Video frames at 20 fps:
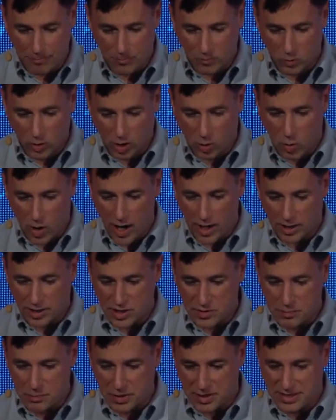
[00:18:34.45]
require
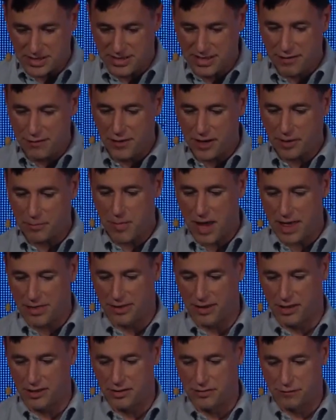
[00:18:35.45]
specific
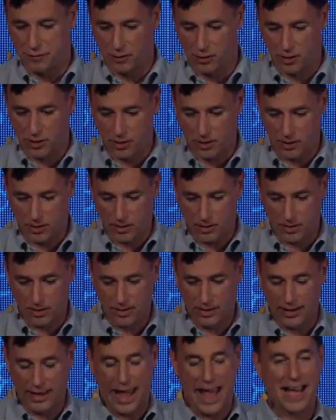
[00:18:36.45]
methods for
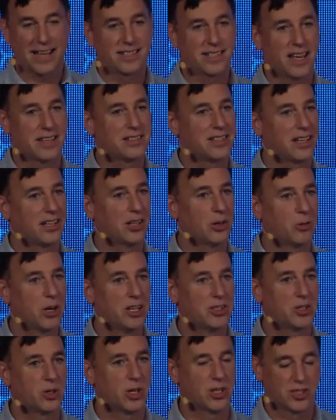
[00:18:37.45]
accessing the
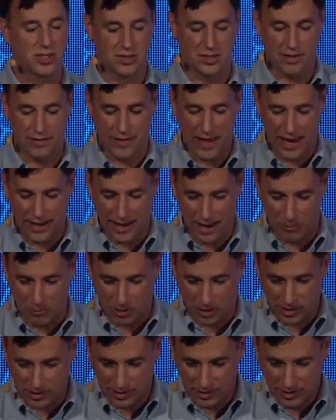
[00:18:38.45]
resources of that
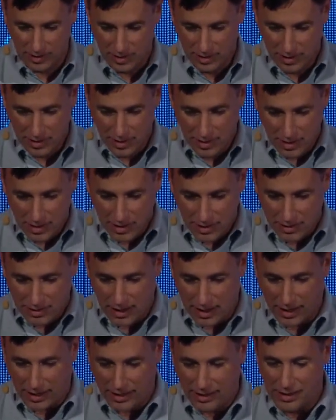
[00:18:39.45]
network.
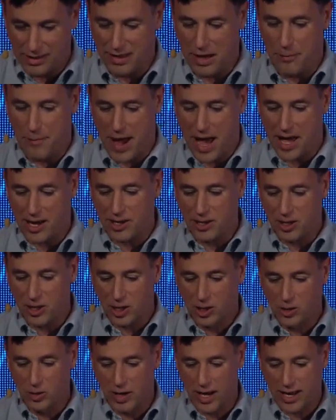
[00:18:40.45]
They monitor
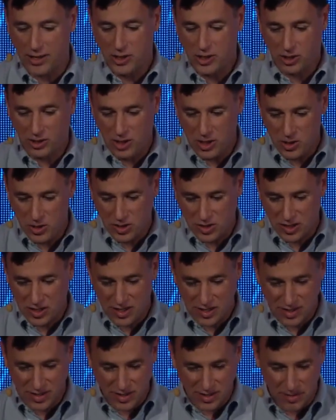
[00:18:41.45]
credential
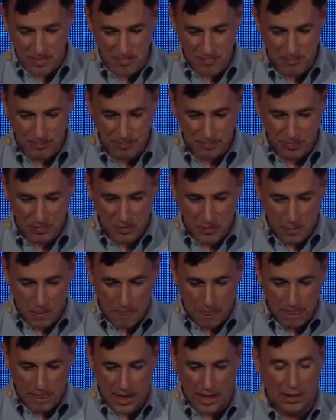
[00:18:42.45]
uses.
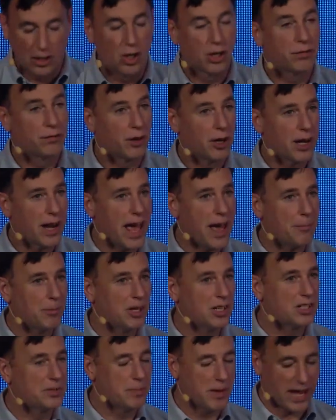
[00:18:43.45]
They look for
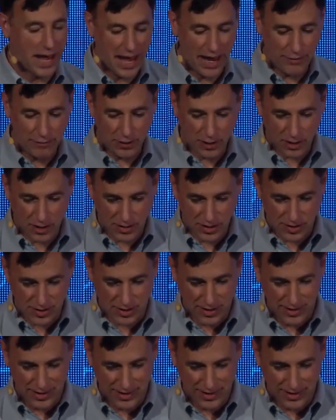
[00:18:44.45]
anomalous behaviors.